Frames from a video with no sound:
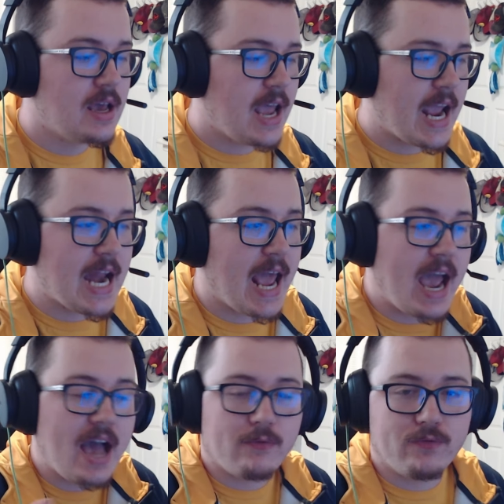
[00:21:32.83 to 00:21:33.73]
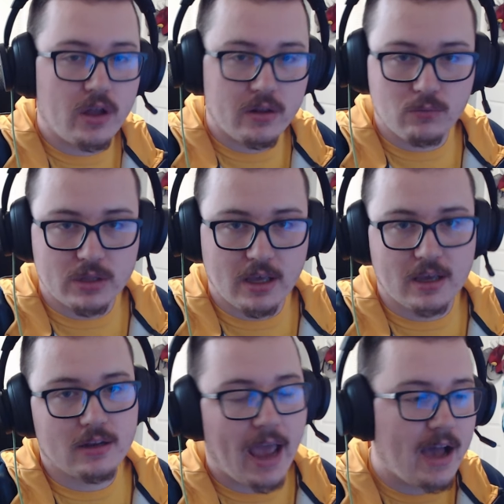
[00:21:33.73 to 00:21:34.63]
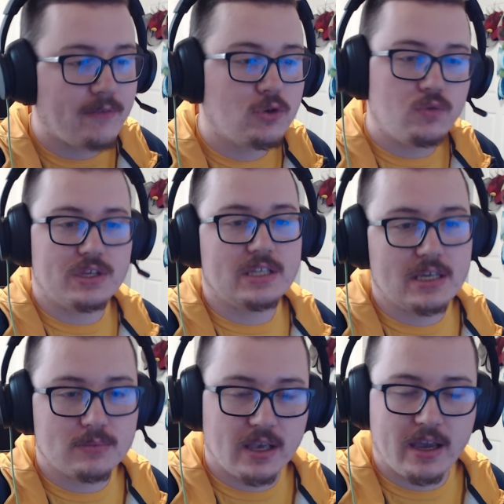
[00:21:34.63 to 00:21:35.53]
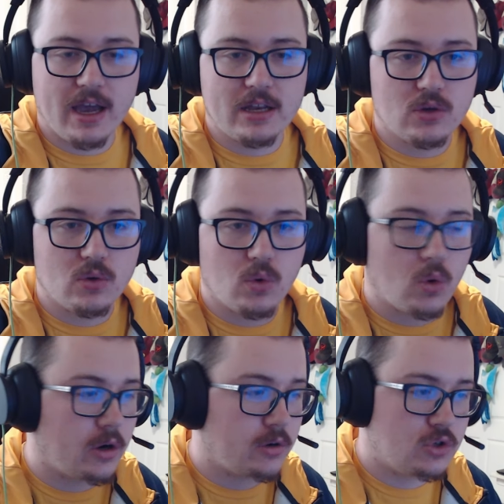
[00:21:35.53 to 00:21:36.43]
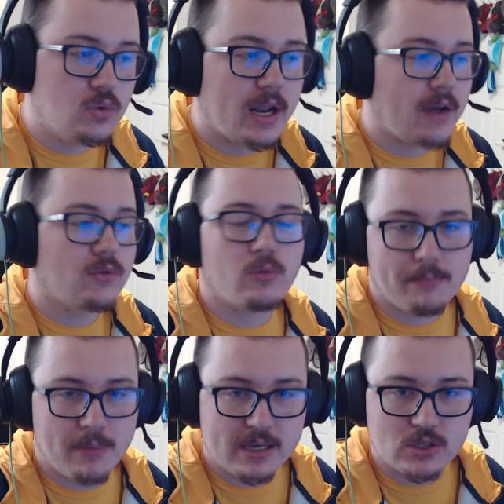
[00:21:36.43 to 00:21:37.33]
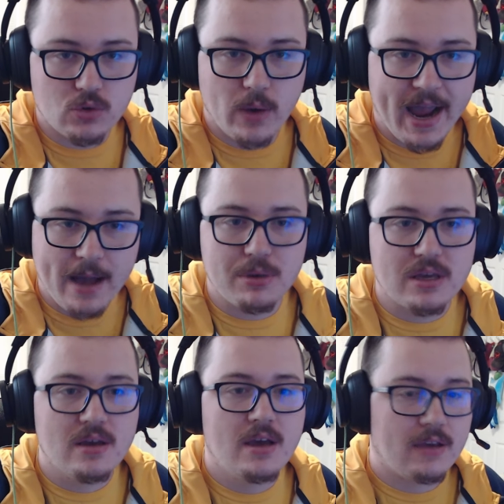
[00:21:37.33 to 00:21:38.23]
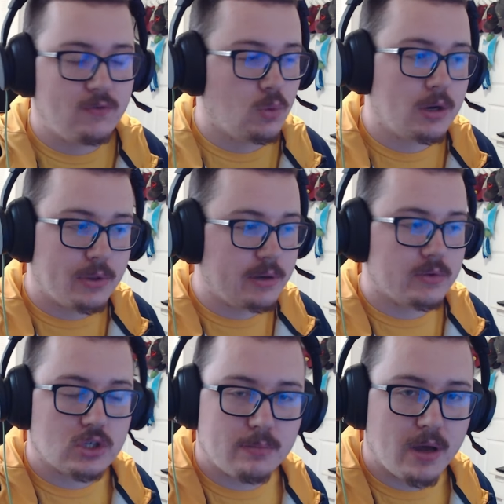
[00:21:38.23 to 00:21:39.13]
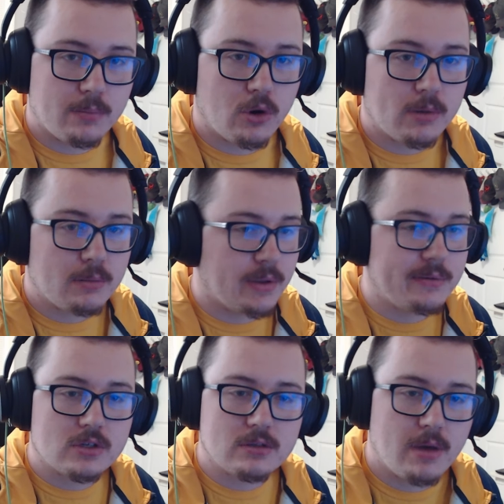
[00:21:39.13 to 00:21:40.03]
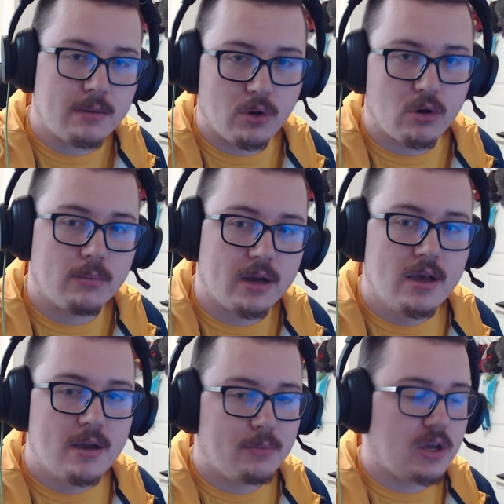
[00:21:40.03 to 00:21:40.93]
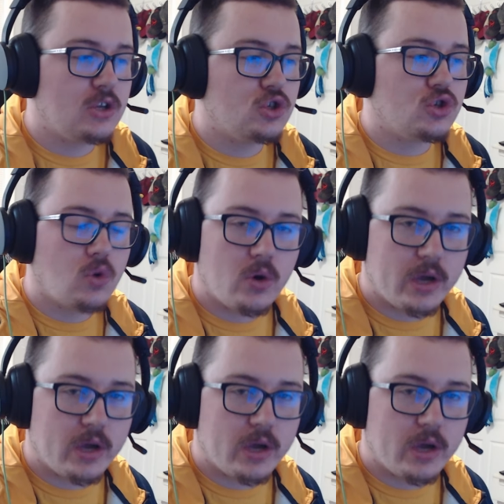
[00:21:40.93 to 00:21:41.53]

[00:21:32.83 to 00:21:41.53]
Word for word: and have fun with it have goofy teams like i do or do whatever makes you happy if you want to play with just meta pokemon play with just meta pokemon but enjoy